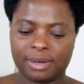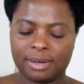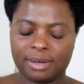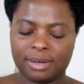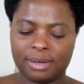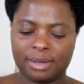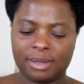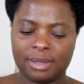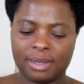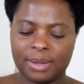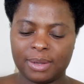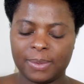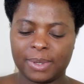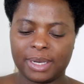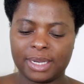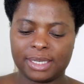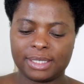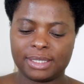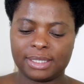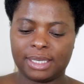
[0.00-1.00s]
I'm
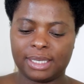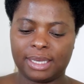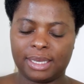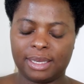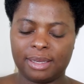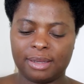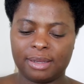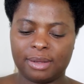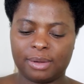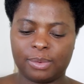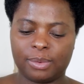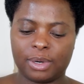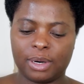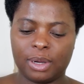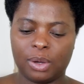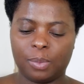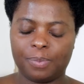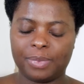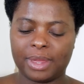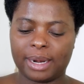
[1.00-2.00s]
gonna see or
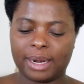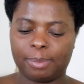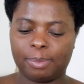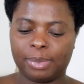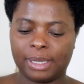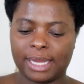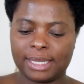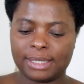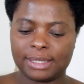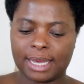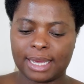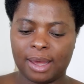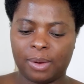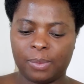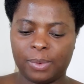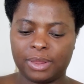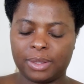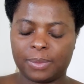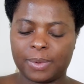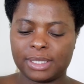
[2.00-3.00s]
hope that it blends out
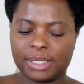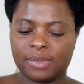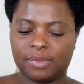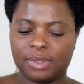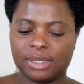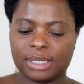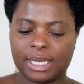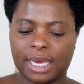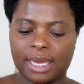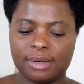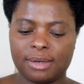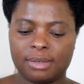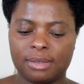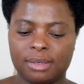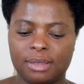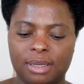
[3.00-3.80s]
with the rest of the skin.